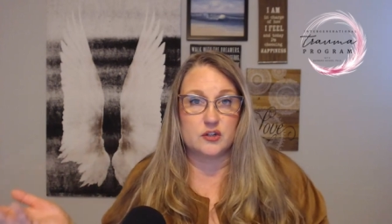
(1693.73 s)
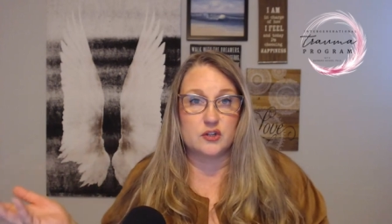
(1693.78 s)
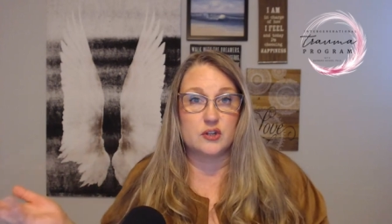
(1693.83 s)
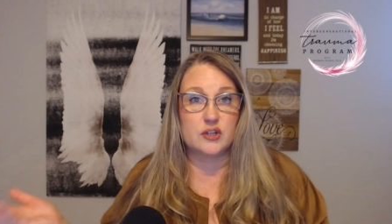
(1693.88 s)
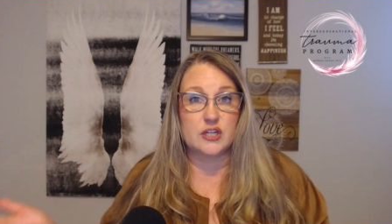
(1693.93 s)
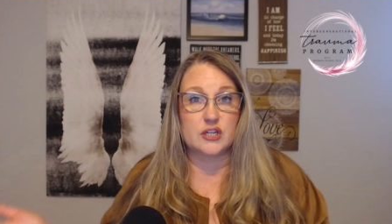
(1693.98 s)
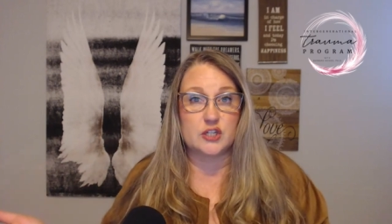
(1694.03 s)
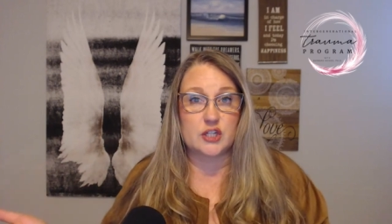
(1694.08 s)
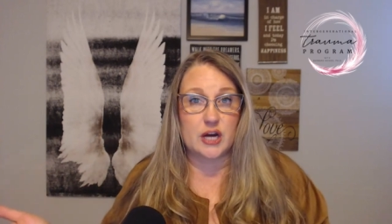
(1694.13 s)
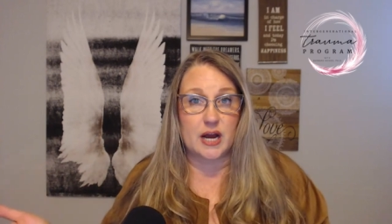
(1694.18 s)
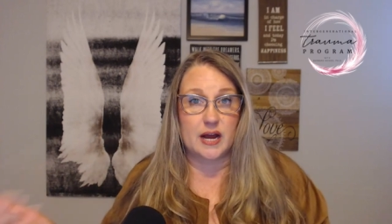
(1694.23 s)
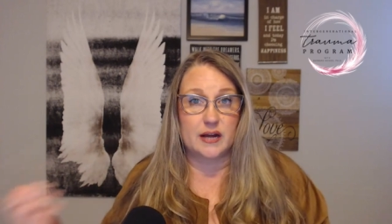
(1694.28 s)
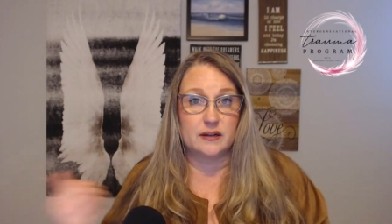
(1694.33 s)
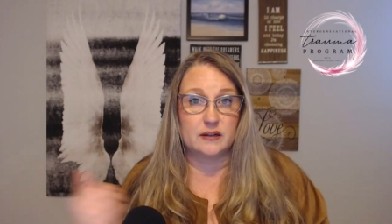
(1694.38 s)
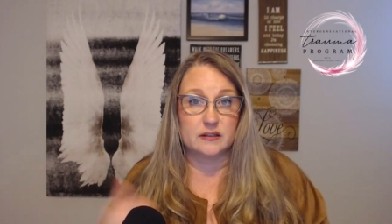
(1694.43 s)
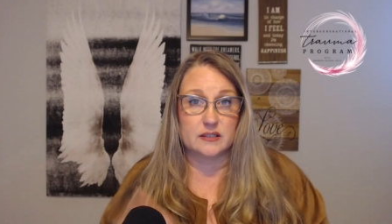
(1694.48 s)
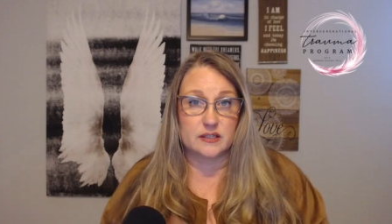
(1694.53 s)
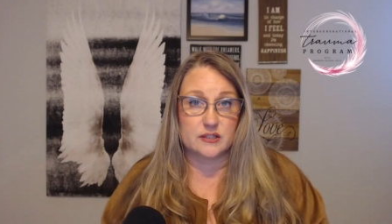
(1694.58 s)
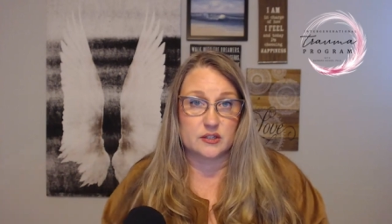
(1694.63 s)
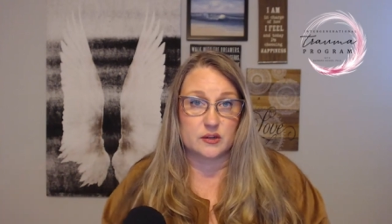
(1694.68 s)
the
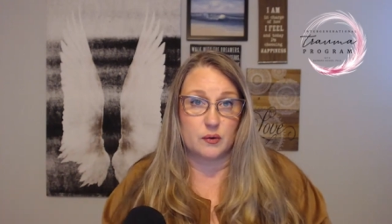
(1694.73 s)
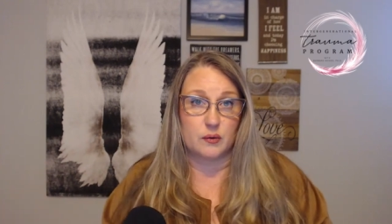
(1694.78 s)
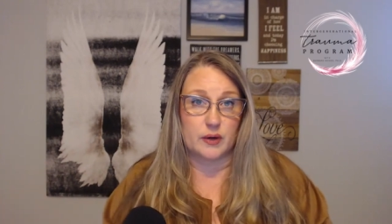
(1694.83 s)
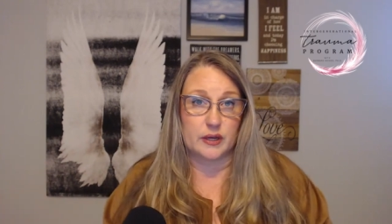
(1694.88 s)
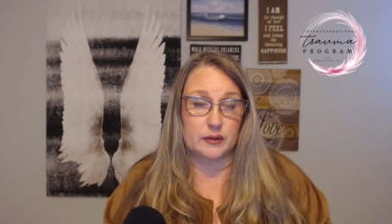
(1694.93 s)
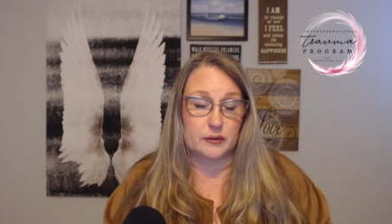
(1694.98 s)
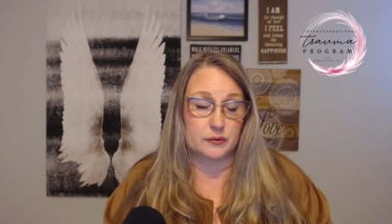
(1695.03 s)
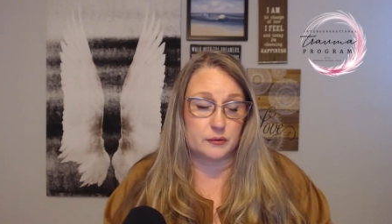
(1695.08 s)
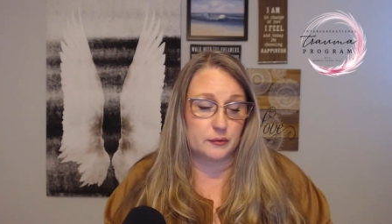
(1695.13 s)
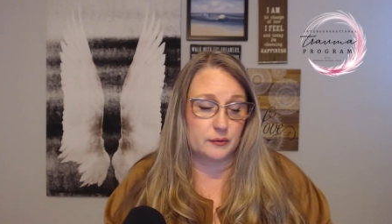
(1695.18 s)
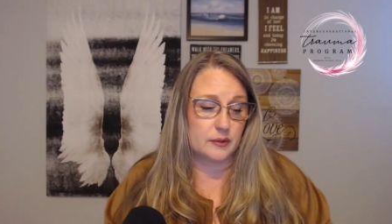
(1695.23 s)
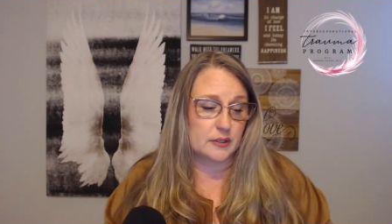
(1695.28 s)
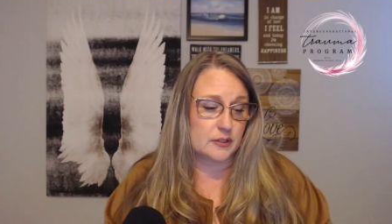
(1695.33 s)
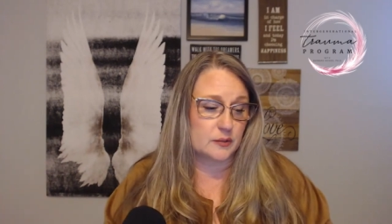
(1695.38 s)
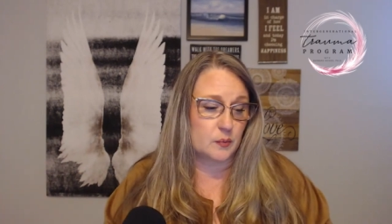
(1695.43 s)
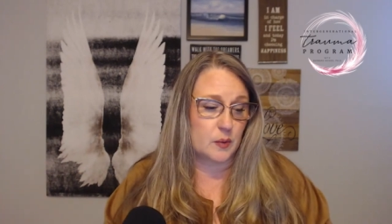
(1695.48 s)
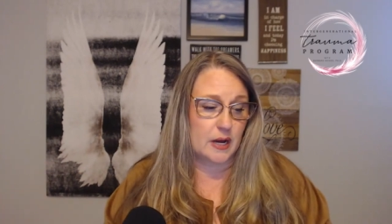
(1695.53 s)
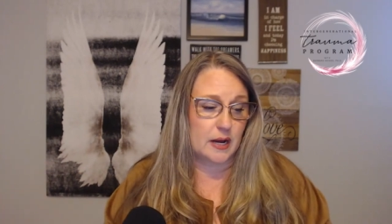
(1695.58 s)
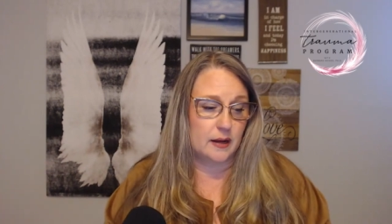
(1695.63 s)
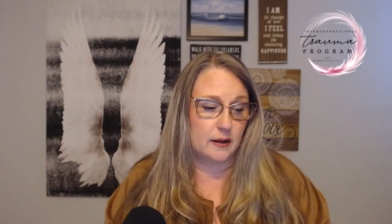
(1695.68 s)
child is going through as
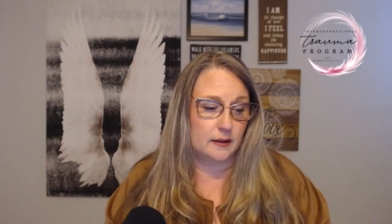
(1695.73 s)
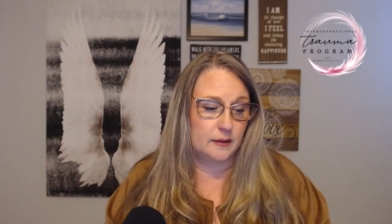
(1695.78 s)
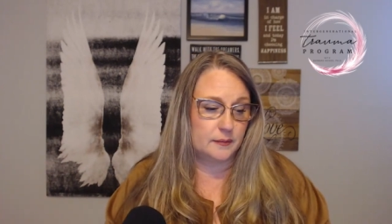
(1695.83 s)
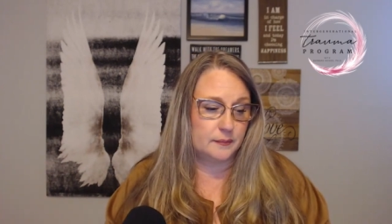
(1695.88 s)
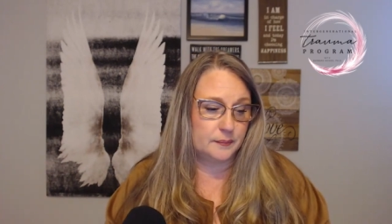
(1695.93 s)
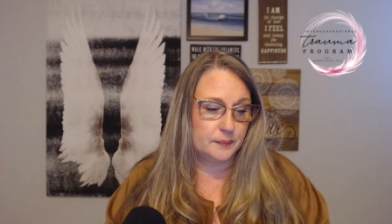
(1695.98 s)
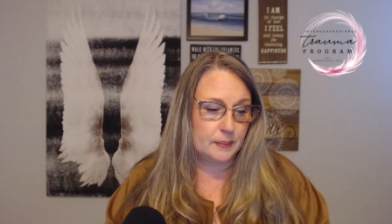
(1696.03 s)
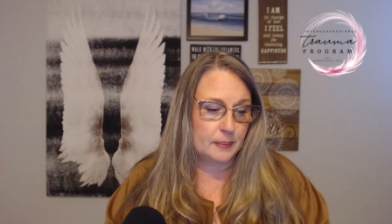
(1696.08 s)
well.